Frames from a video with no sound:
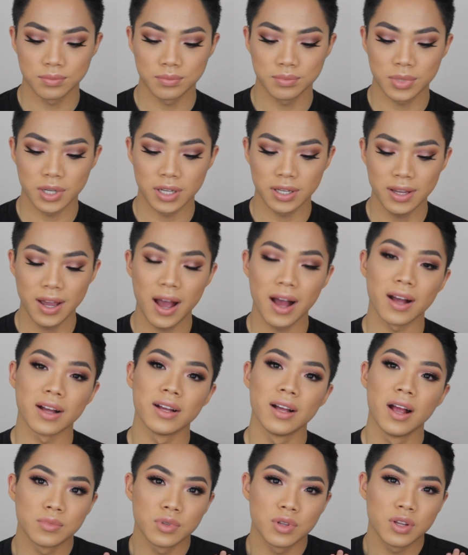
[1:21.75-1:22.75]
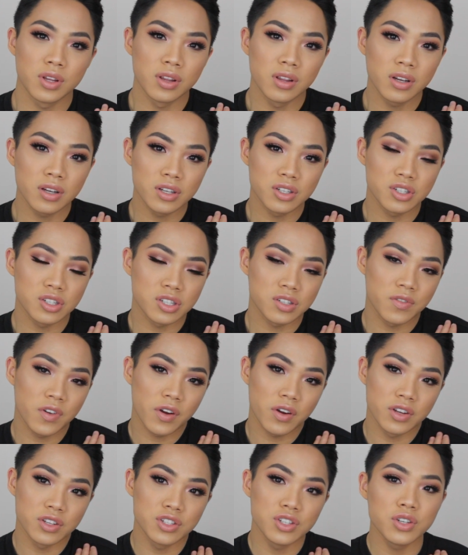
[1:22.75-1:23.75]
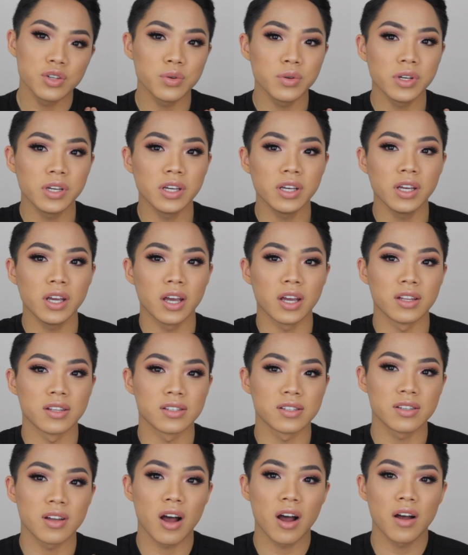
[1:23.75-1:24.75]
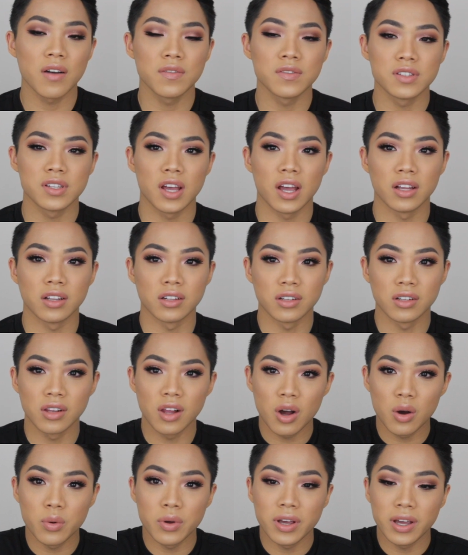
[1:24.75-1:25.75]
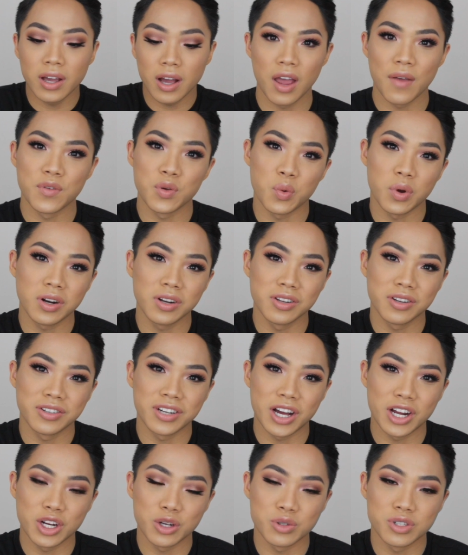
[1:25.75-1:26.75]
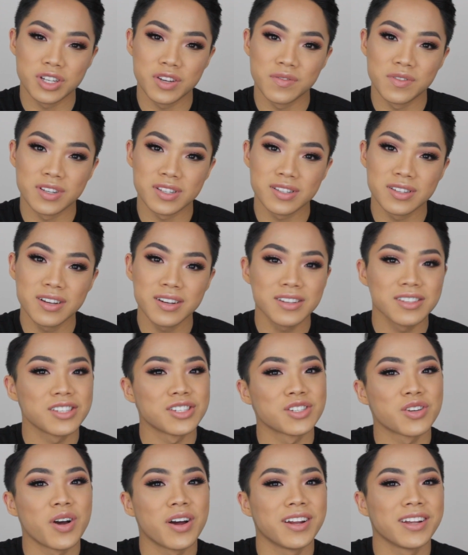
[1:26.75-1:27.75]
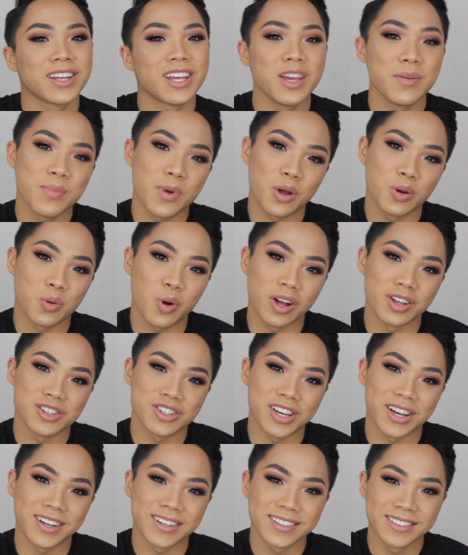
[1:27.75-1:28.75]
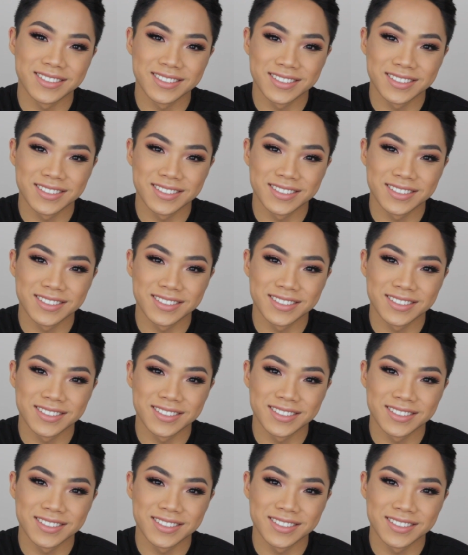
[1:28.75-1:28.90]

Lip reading: But yeah, the look is just very dewy and soft and glowy. If you want to learn how to achieve this look, just go ahead and keep on watching.